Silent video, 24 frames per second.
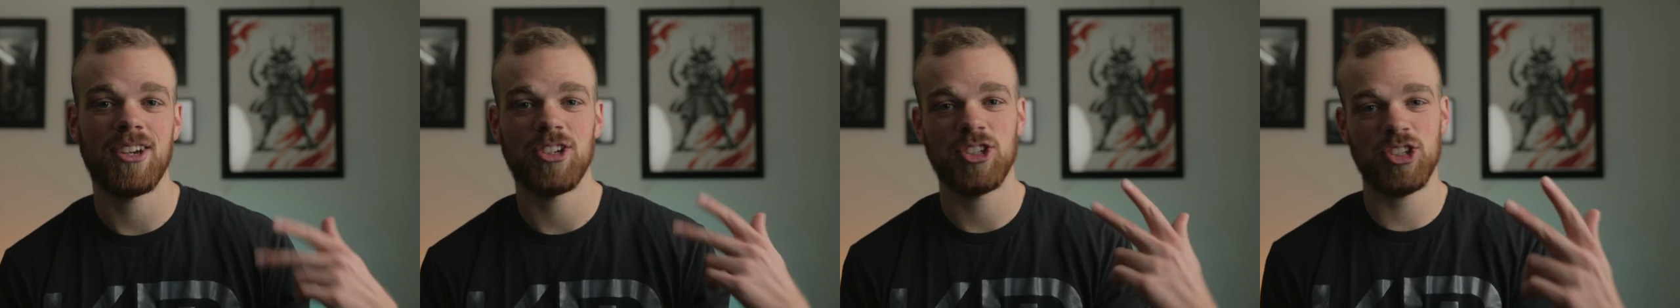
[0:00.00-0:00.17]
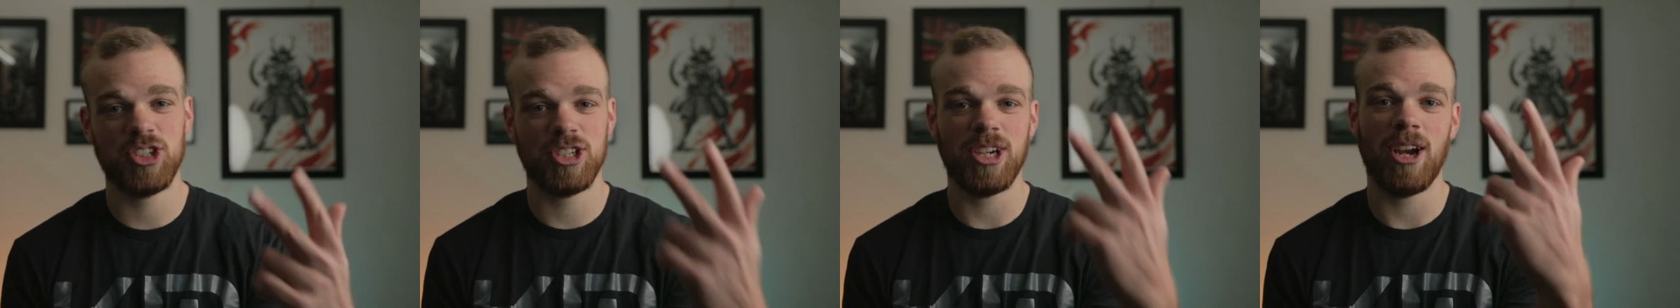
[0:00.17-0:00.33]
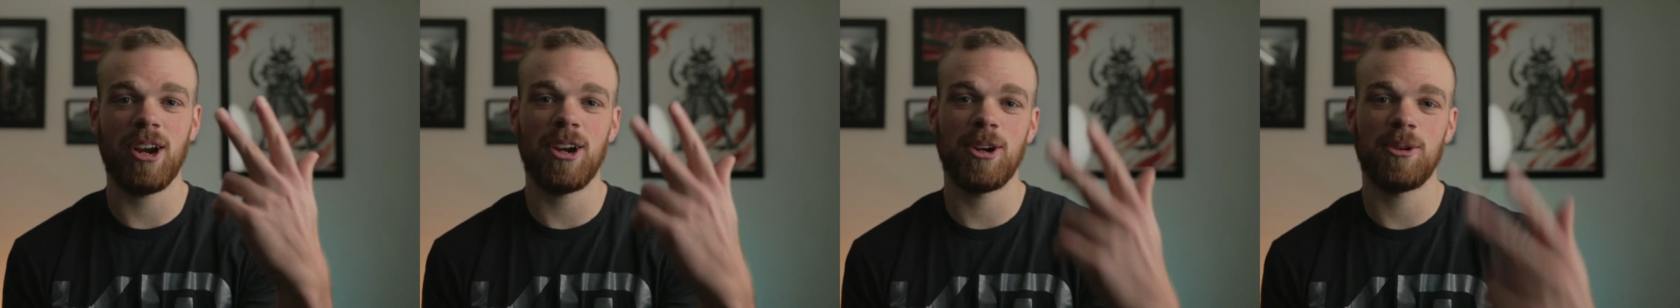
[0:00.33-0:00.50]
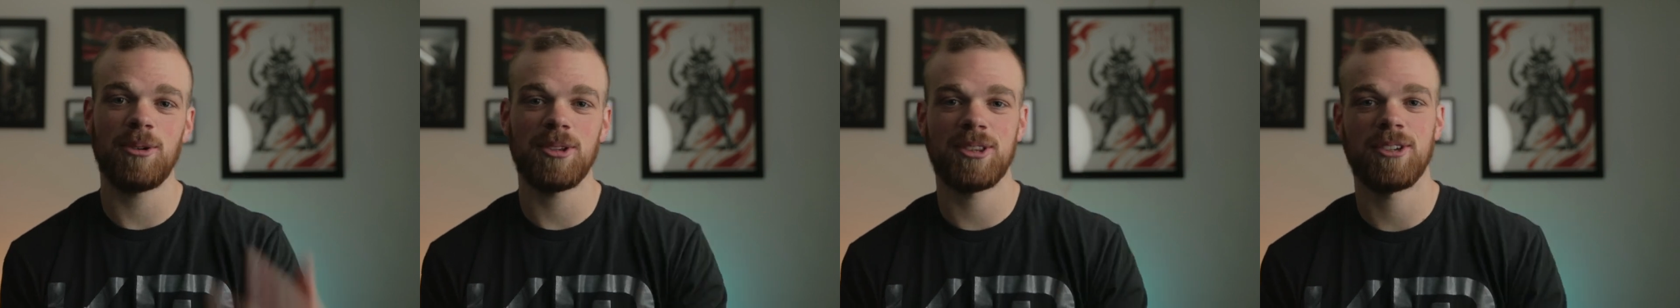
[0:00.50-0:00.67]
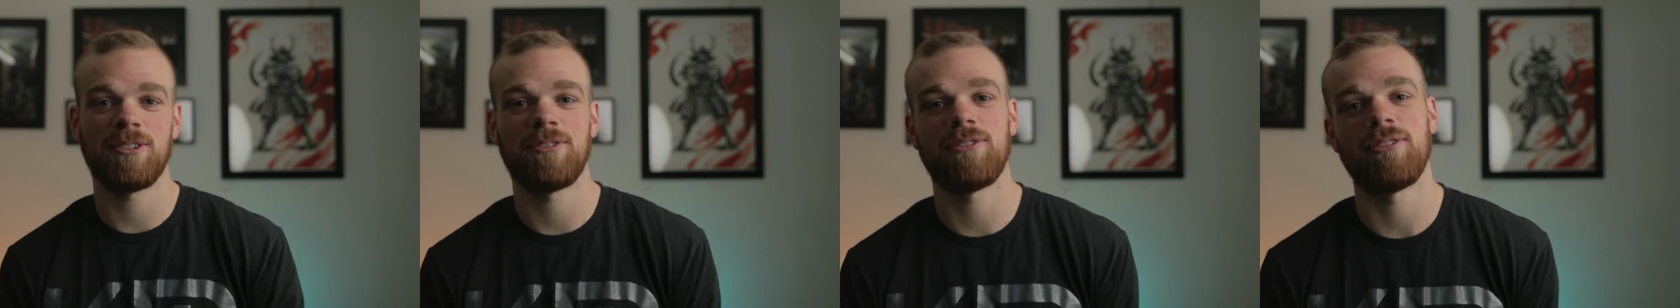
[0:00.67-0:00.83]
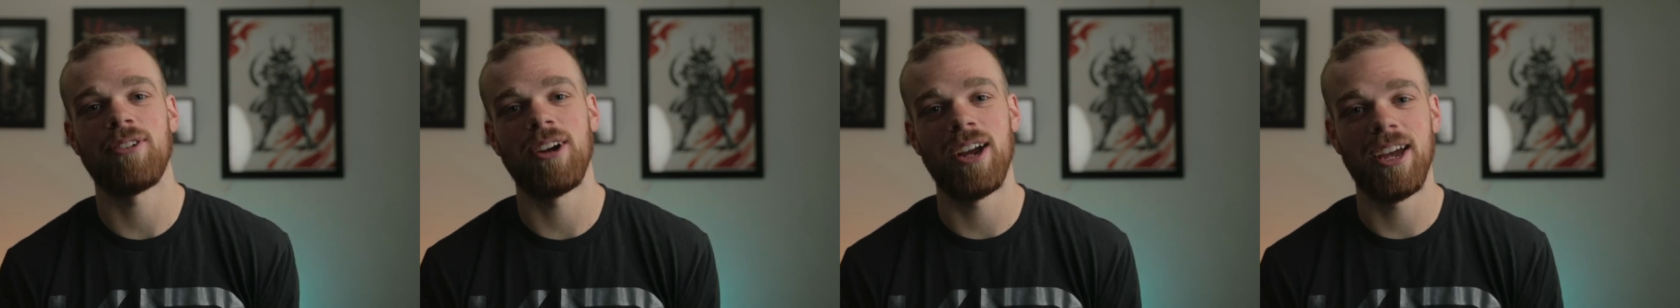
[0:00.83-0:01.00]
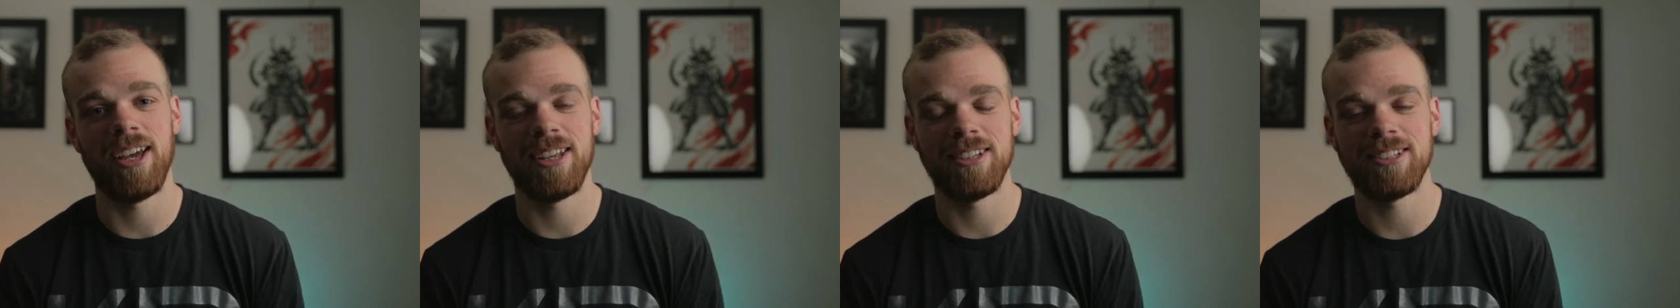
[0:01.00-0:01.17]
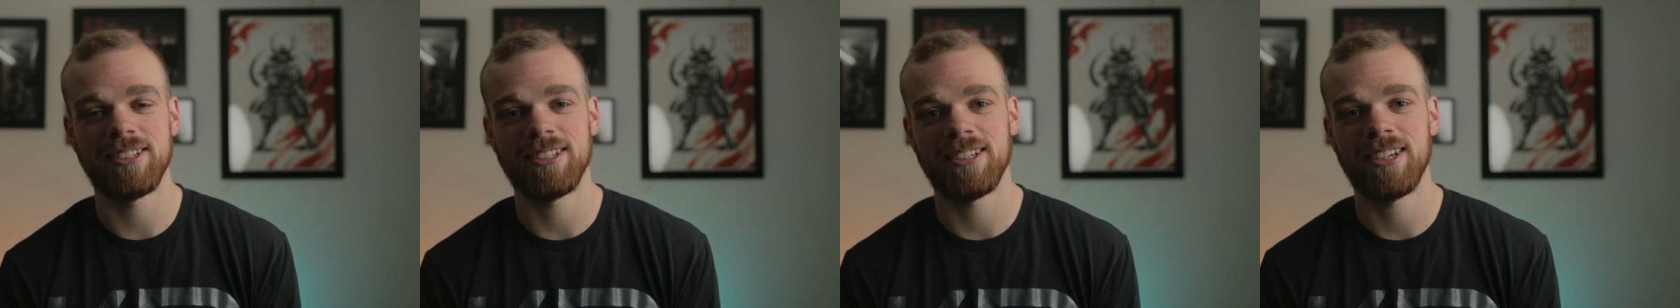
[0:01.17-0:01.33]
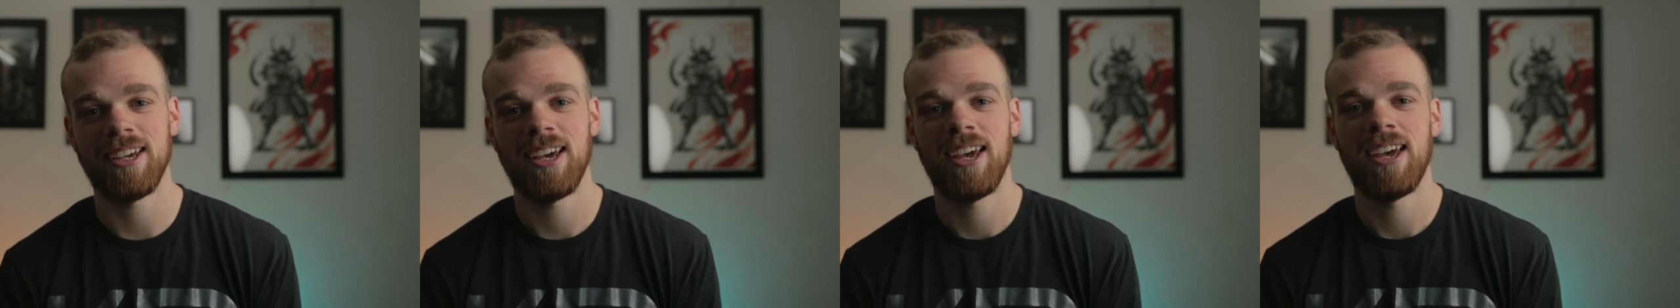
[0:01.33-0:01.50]
share it with your
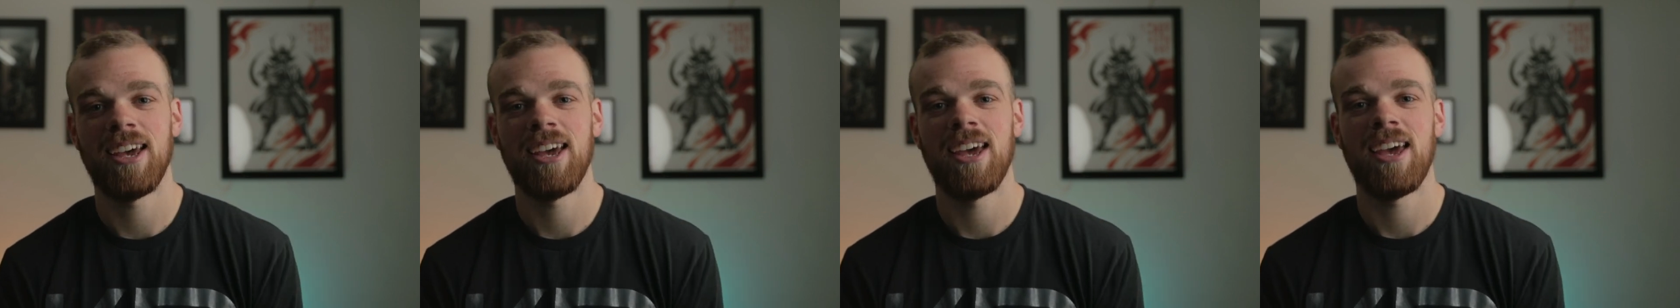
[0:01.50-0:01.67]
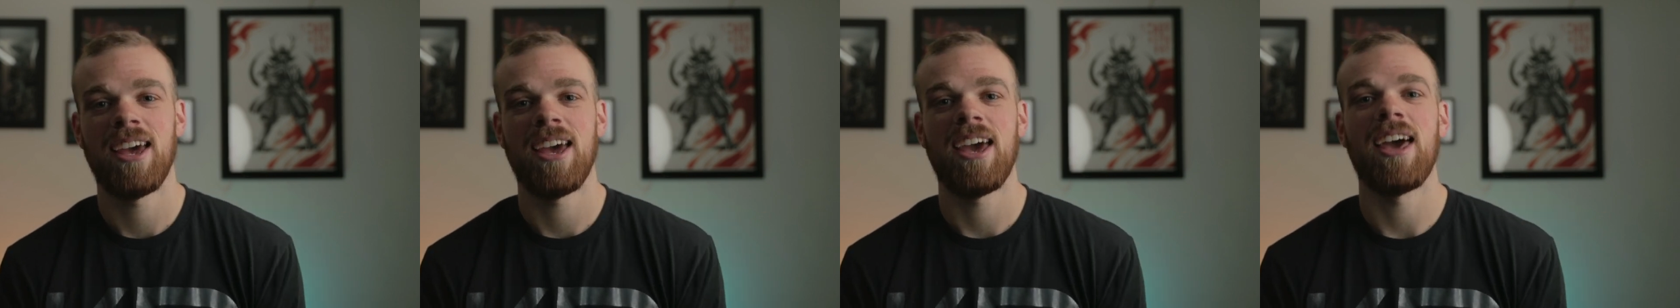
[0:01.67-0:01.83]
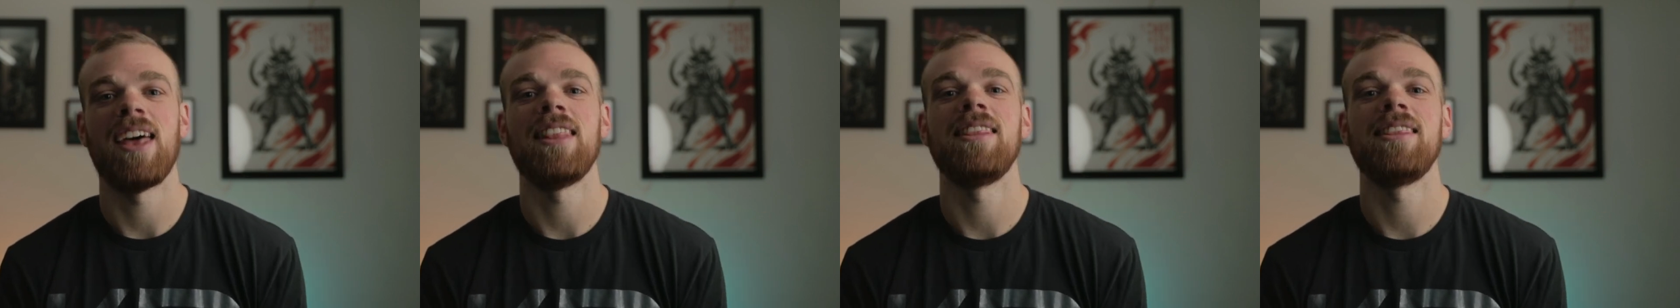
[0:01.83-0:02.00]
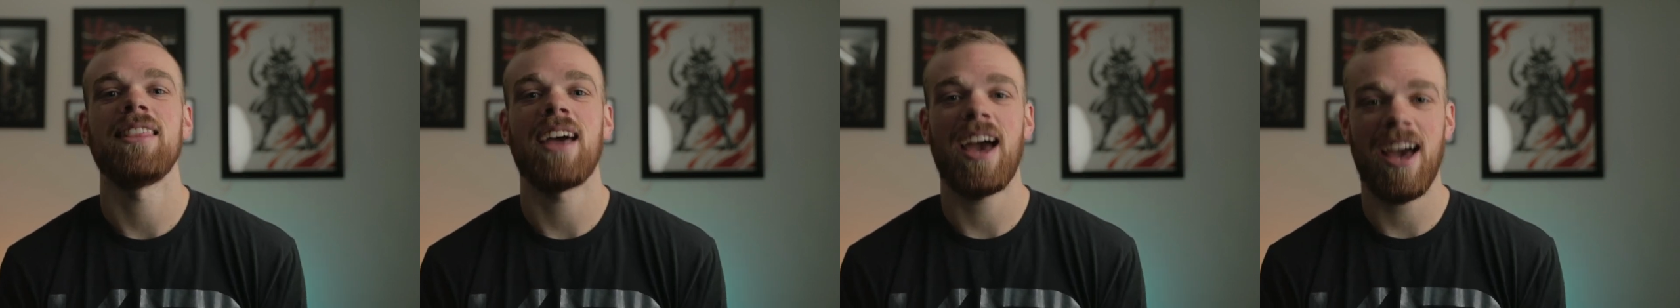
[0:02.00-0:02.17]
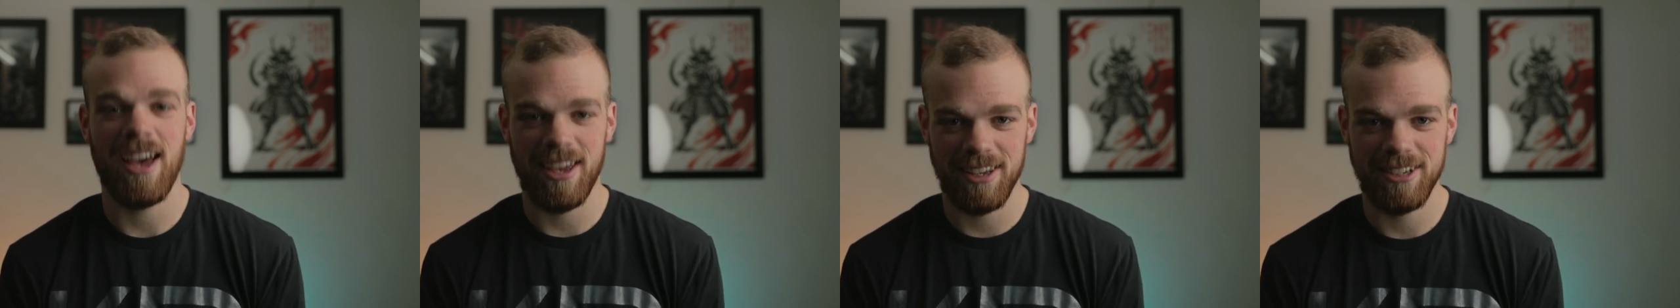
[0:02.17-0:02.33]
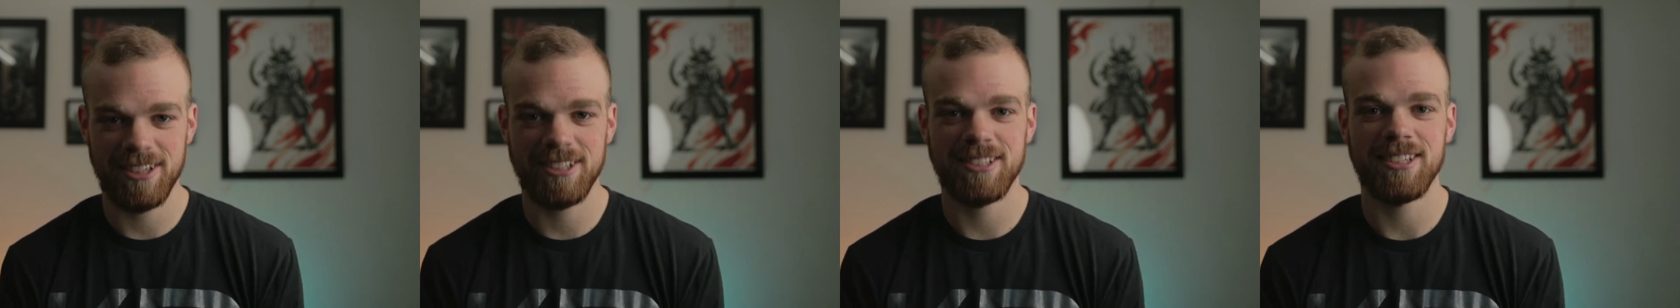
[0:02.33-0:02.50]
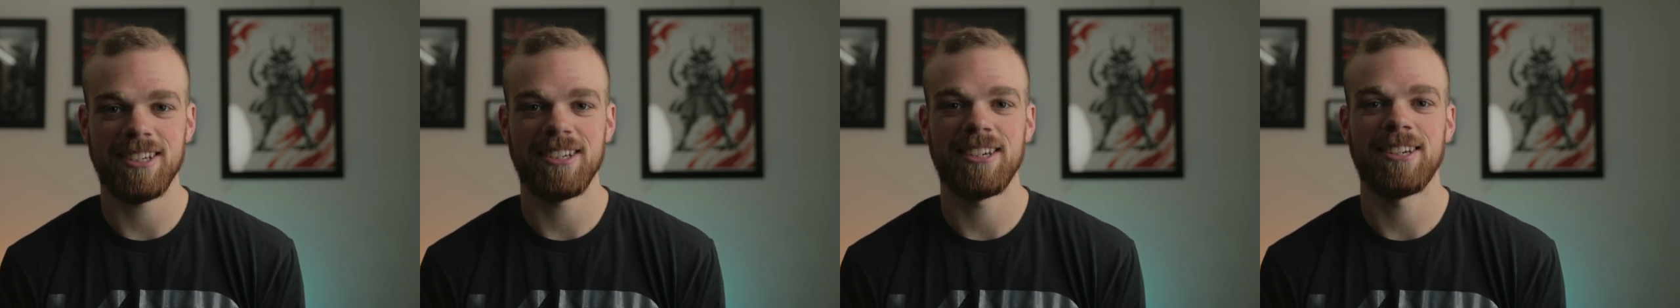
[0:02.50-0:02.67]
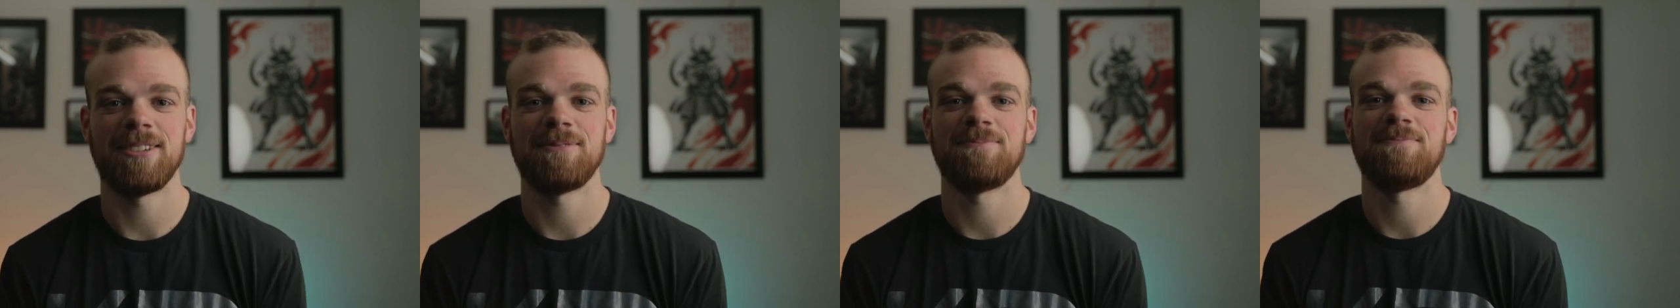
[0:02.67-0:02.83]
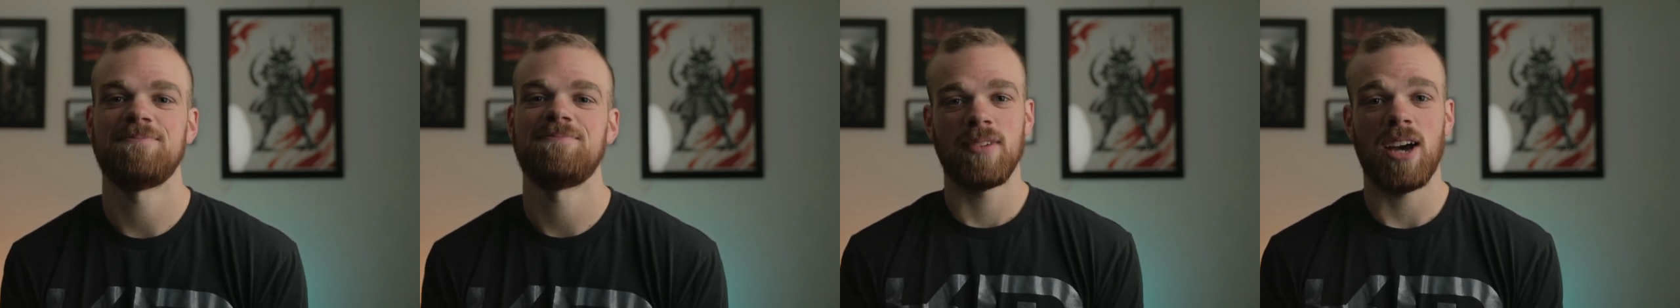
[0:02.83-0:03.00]
friends, And that is it.